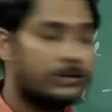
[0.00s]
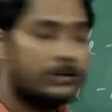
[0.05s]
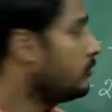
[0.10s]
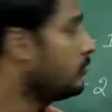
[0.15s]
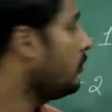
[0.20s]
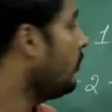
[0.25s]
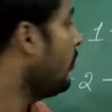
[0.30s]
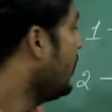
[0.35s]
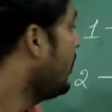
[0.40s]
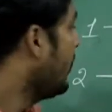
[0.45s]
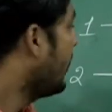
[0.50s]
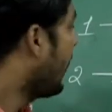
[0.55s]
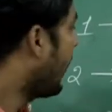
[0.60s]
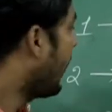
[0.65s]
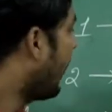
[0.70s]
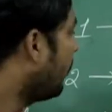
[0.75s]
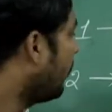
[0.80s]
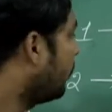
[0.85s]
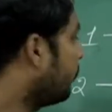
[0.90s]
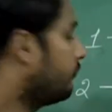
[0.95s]
So
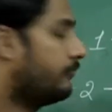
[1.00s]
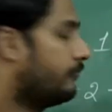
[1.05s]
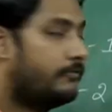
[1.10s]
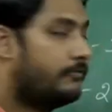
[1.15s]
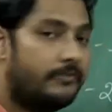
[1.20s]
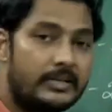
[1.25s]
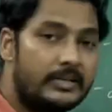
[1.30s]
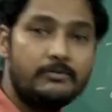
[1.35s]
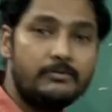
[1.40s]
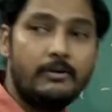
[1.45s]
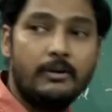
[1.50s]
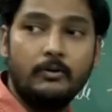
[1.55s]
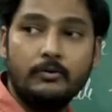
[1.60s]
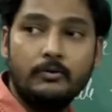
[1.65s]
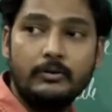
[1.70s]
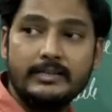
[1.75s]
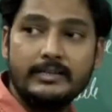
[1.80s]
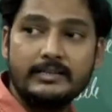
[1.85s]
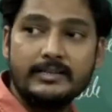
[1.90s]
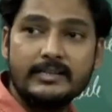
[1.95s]
how, first we are
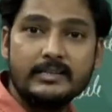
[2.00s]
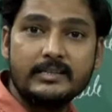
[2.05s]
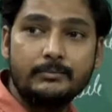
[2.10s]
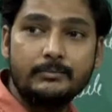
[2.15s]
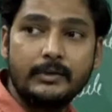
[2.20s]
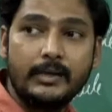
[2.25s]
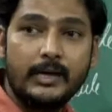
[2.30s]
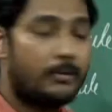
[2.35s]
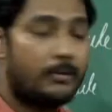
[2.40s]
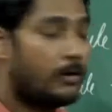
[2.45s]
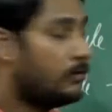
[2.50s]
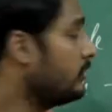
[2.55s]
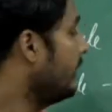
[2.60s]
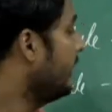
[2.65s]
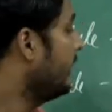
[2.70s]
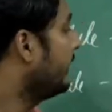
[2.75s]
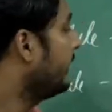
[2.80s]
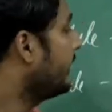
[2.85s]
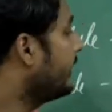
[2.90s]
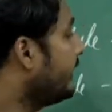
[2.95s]
going to discuss something about
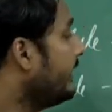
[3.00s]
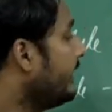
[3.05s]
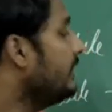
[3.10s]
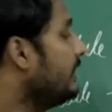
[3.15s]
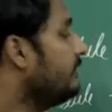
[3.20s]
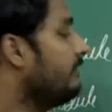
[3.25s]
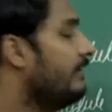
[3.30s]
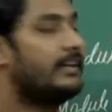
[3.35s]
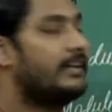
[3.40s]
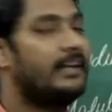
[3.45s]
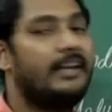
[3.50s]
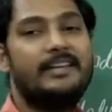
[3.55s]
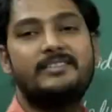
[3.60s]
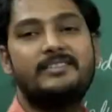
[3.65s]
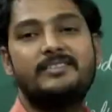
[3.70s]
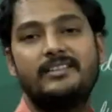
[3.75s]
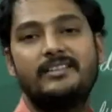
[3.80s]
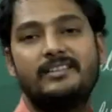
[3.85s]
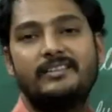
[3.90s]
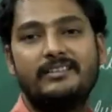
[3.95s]
heat
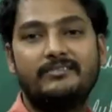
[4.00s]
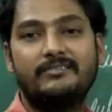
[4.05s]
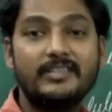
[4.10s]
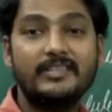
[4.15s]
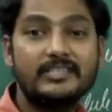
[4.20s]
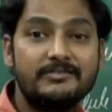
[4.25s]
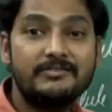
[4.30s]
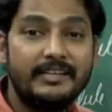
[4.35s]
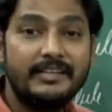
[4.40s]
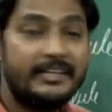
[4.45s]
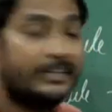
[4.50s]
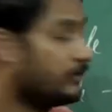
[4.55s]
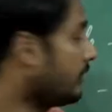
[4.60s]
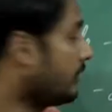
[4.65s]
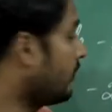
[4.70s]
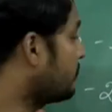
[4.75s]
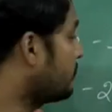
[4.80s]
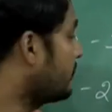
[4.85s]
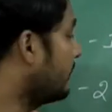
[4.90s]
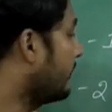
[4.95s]
ventilation. First we need to
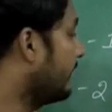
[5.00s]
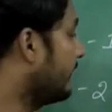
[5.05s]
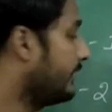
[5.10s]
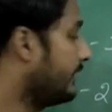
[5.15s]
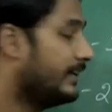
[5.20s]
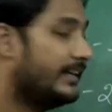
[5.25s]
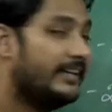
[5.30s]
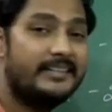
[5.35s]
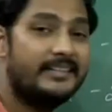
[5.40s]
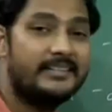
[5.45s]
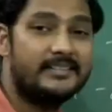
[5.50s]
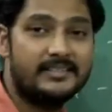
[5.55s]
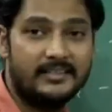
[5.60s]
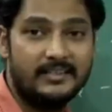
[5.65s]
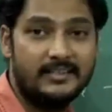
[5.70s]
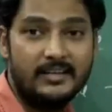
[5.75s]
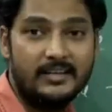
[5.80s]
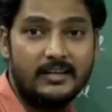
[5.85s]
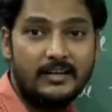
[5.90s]
concentrate heat.